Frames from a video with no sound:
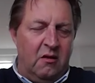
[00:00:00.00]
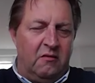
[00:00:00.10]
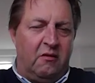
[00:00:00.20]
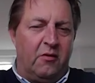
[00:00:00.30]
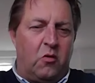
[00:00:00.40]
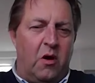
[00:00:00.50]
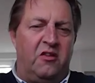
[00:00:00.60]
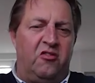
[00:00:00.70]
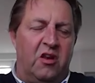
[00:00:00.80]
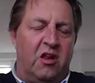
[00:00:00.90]
So the
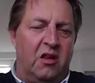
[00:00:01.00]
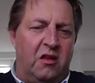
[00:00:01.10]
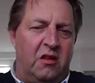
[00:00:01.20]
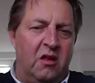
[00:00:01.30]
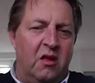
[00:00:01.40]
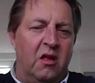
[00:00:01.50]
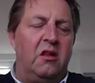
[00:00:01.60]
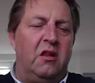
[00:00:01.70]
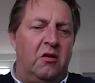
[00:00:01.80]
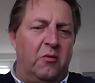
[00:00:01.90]
question is
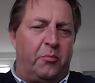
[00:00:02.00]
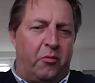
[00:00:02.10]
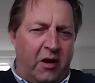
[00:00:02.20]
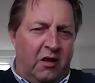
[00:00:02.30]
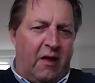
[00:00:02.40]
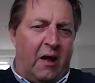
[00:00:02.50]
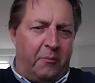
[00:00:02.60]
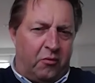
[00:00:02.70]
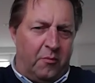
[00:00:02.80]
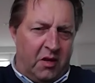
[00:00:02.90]
he going to break that
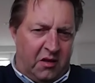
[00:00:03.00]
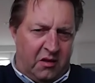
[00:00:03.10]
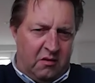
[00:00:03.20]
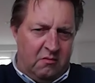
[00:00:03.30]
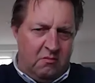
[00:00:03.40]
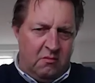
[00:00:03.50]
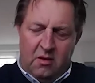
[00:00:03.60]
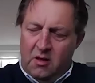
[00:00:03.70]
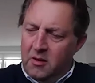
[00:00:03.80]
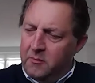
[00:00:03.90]
promise?
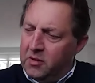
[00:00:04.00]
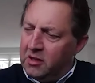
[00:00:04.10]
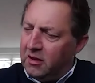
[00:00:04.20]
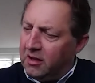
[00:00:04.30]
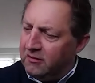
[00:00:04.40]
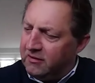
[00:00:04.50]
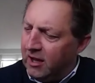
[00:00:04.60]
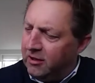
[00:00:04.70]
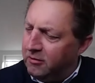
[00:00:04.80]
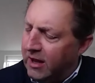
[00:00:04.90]
Because I can
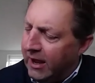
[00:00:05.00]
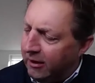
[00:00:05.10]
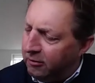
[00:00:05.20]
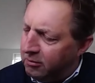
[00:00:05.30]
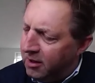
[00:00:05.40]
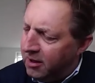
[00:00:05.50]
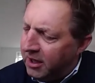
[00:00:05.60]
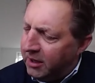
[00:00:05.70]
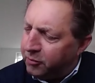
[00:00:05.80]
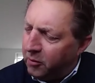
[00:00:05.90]
tell you now,
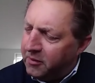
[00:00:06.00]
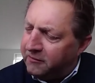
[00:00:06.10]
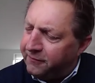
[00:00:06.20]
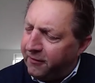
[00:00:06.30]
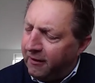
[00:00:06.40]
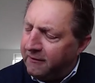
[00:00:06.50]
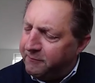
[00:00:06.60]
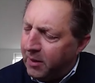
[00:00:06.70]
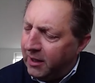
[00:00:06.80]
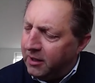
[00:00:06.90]
he promised
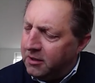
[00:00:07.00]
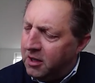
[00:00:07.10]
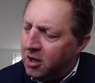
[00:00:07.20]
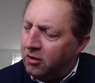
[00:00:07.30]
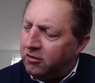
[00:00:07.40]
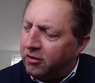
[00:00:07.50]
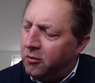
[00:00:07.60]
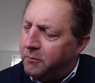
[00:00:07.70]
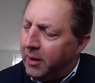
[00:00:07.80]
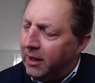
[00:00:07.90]
5 billion,
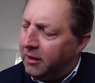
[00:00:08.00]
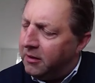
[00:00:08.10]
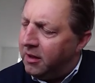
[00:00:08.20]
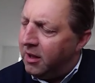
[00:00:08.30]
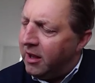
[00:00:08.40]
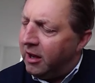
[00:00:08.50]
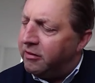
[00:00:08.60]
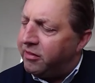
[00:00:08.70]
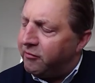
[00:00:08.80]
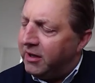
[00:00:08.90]
2 billion and
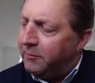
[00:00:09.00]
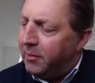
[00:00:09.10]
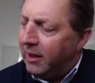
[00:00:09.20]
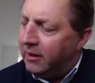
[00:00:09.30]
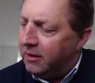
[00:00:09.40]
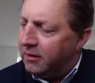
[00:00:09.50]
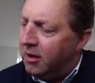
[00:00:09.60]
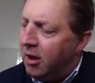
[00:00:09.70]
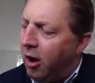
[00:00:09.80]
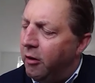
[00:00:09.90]
3 billion
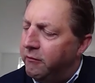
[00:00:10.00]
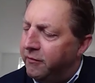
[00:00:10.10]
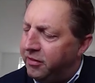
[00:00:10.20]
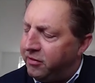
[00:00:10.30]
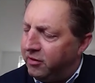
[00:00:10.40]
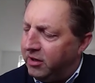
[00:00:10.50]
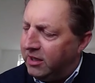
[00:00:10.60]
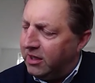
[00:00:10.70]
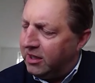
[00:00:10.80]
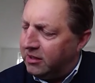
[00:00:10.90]
over 3
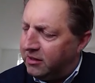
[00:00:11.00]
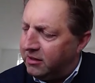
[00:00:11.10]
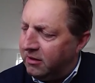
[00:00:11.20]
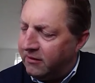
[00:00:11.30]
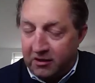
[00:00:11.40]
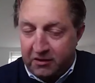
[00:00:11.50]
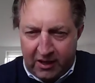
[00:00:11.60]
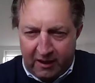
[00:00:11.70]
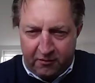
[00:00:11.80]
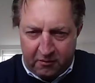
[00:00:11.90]
years. That's
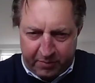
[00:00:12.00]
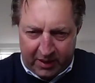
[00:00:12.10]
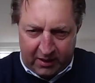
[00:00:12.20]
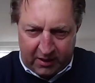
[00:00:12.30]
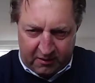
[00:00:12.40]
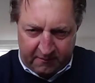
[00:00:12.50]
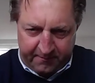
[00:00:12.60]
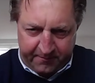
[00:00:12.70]
11 billion.